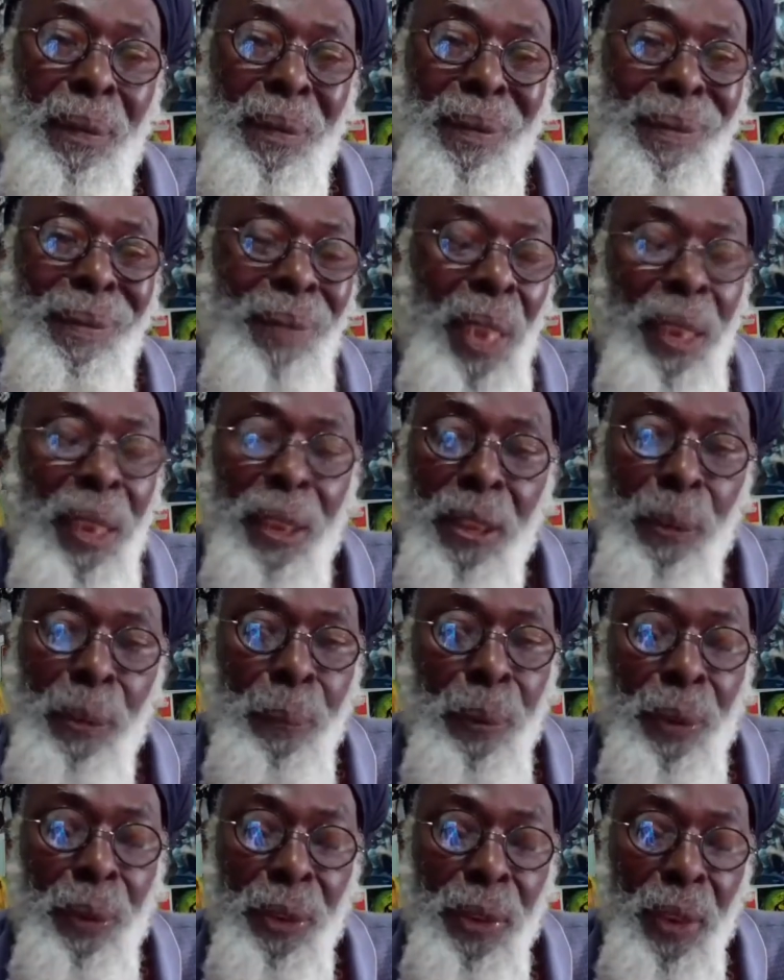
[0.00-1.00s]

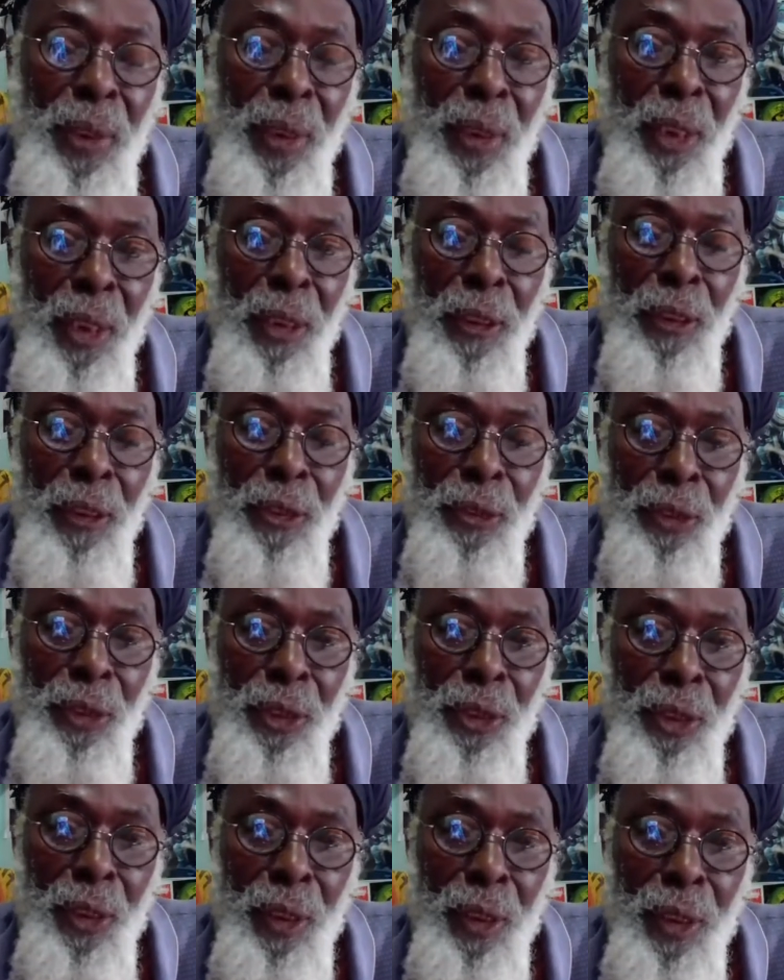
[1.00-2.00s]
90% of it is
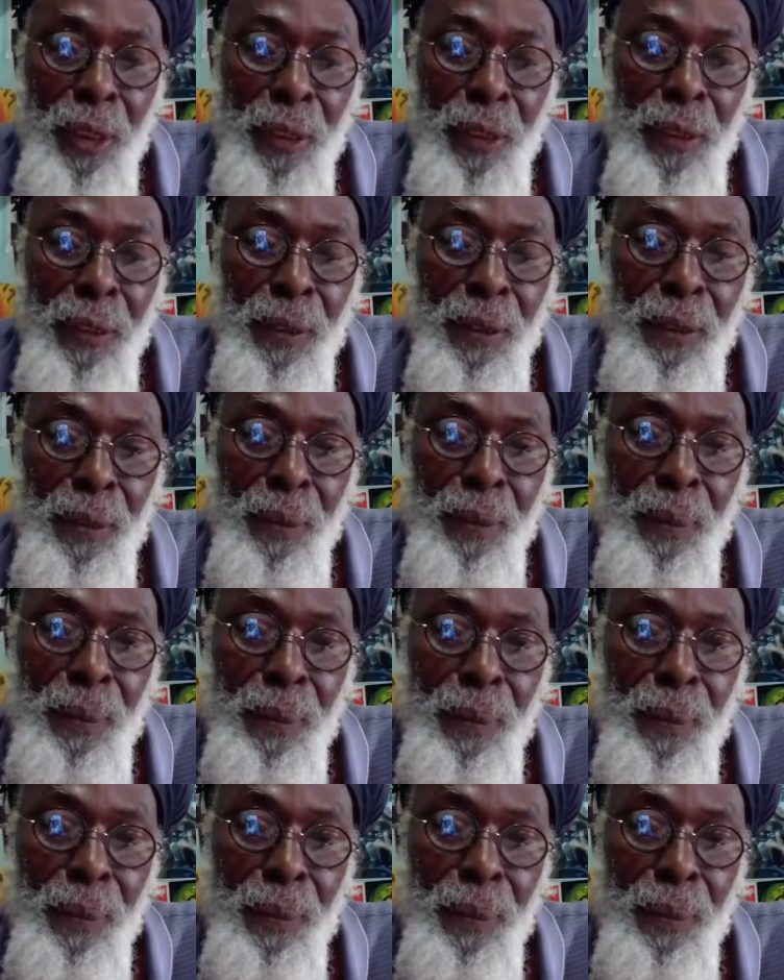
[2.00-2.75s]
fertilized.